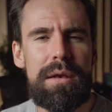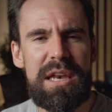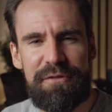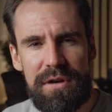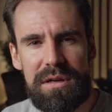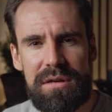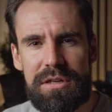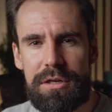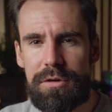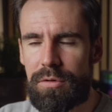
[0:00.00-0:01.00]
difficult
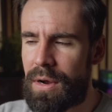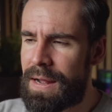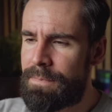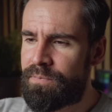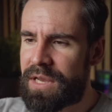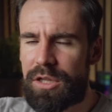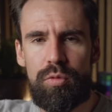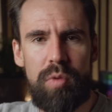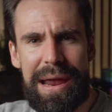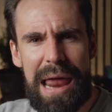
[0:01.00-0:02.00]
to get the
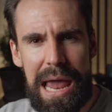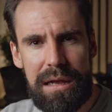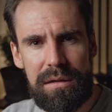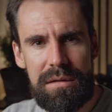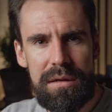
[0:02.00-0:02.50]
right angle